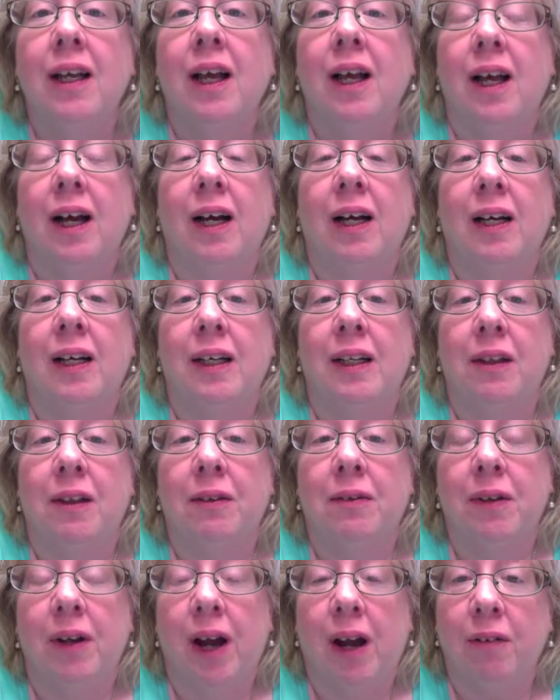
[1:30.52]

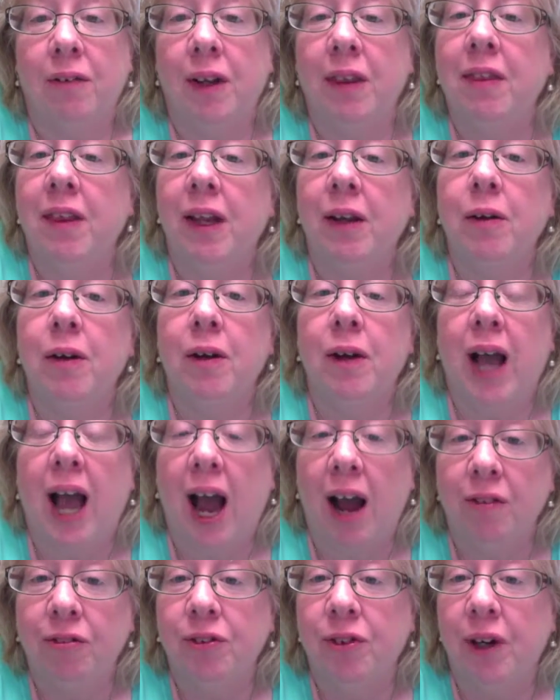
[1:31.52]
Everything
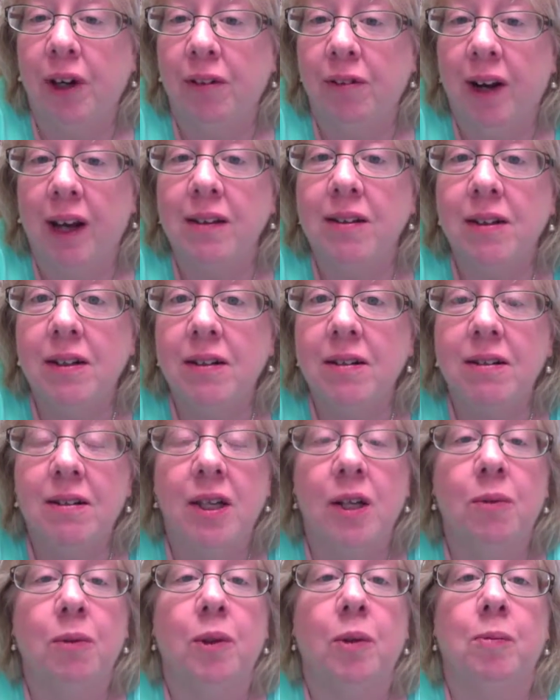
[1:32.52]
after our
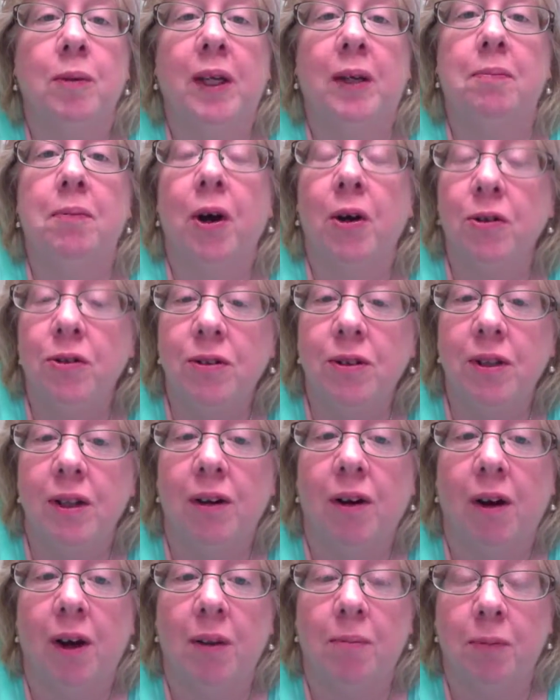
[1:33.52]
residency will be posted
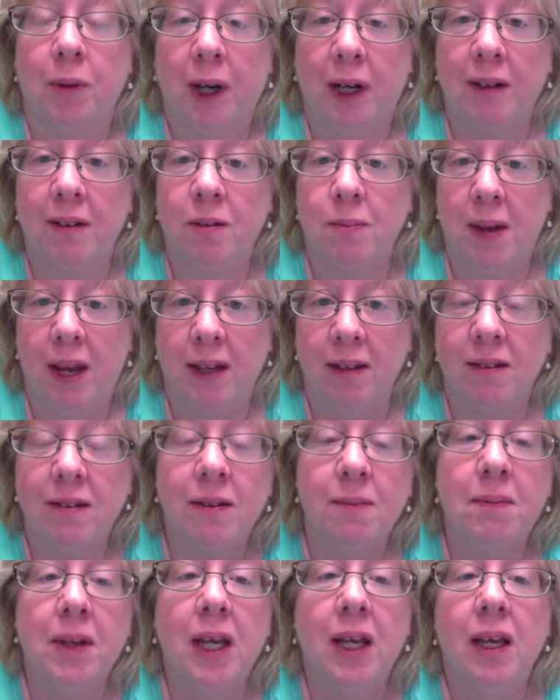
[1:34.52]
on Brightspace.
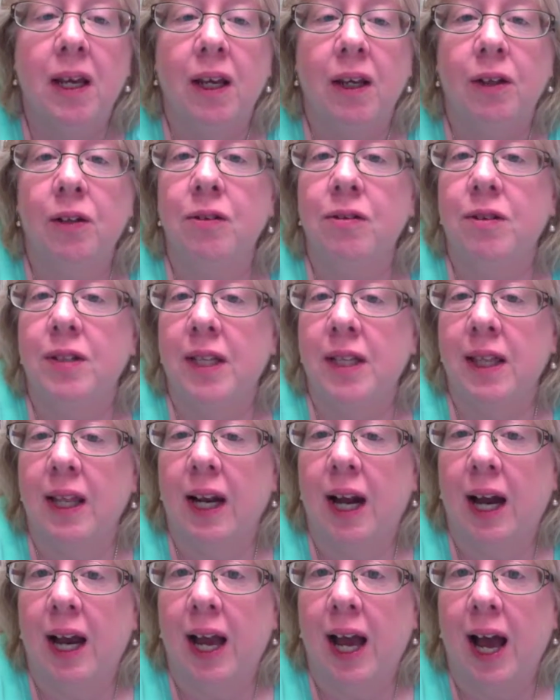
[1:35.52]
You'll see that
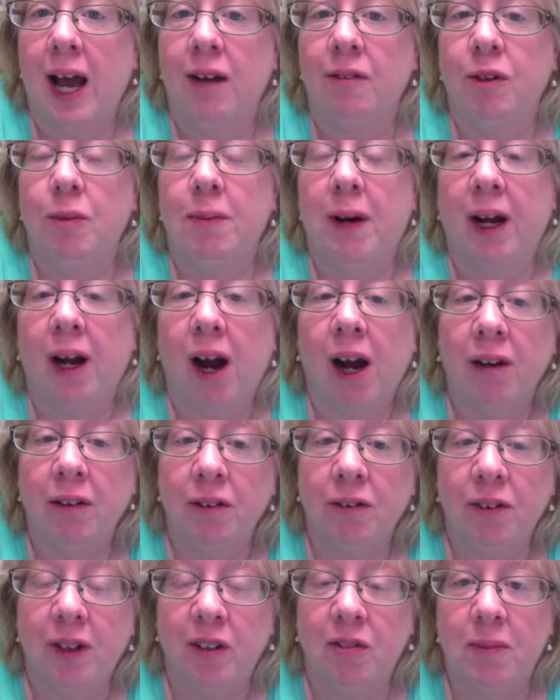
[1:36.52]
I have a
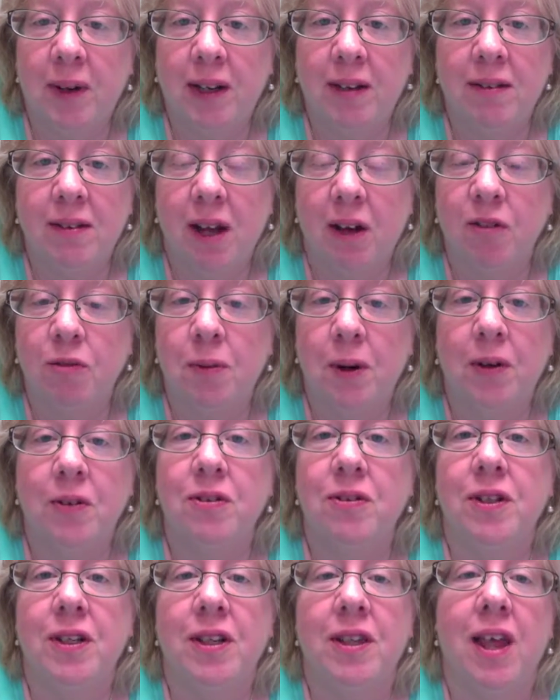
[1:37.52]
biography of myself
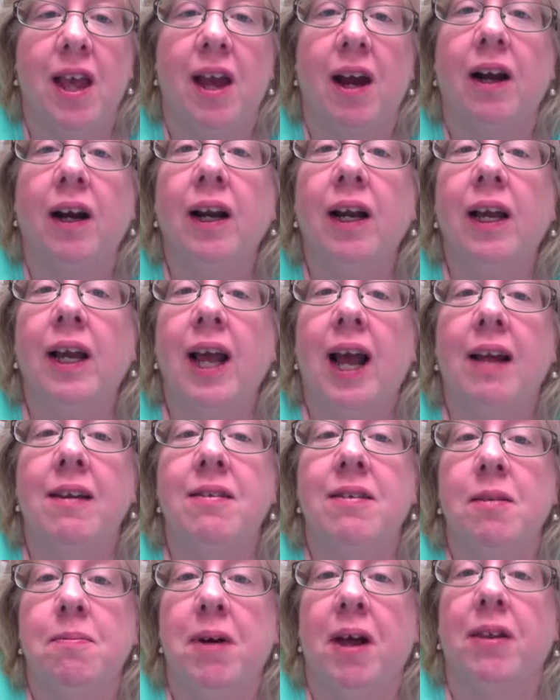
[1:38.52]
posted there and
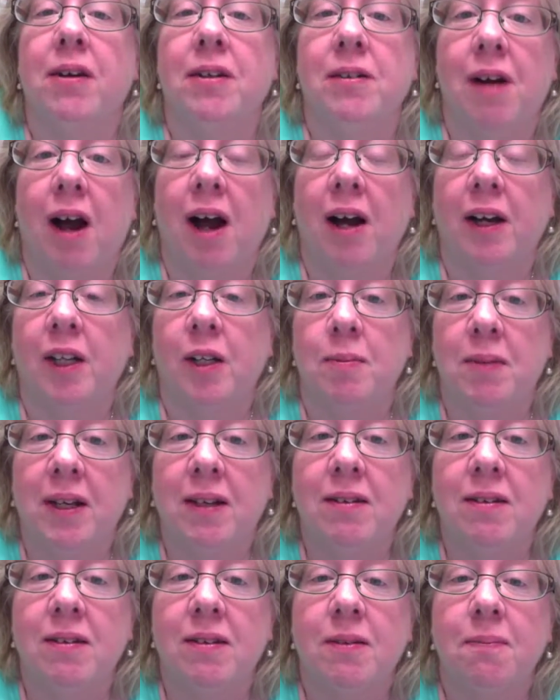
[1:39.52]
some other
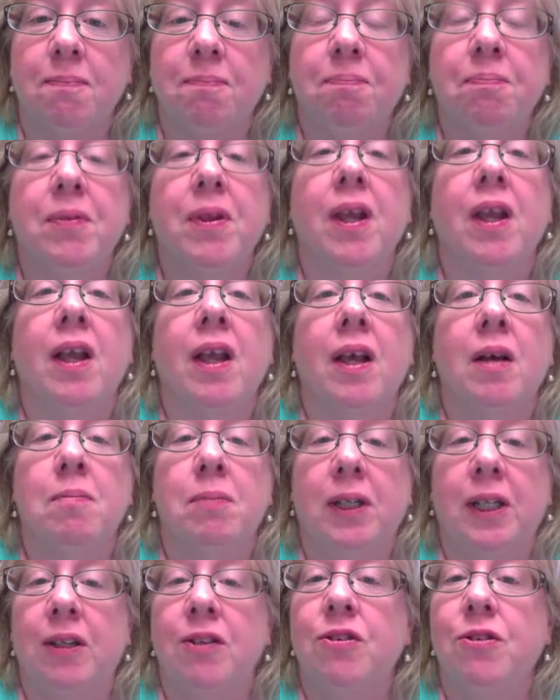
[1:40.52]
documents.
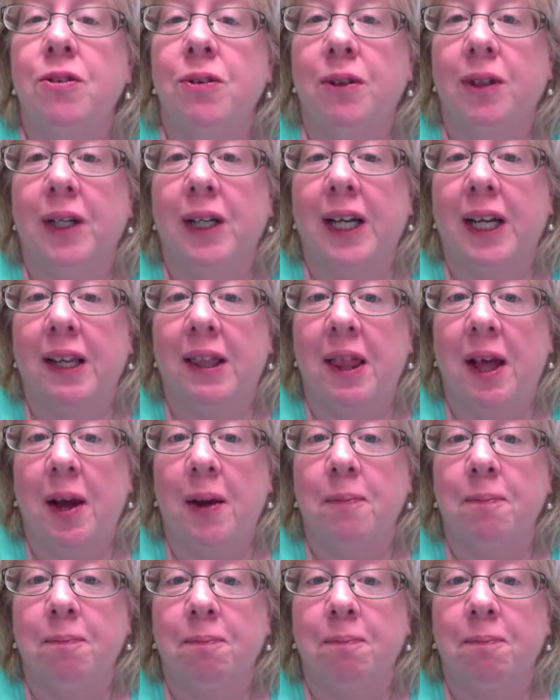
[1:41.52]
Please do look at them.